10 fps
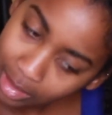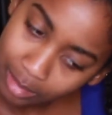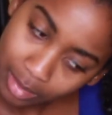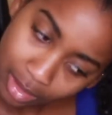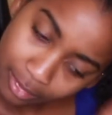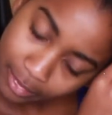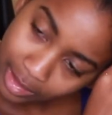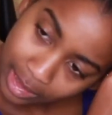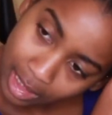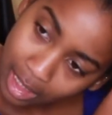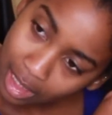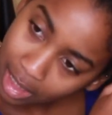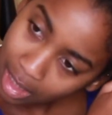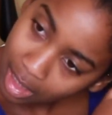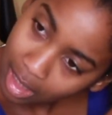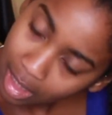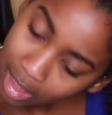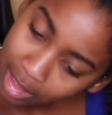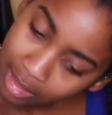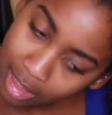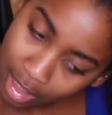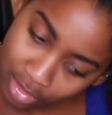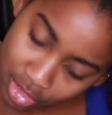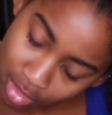I'm here for the not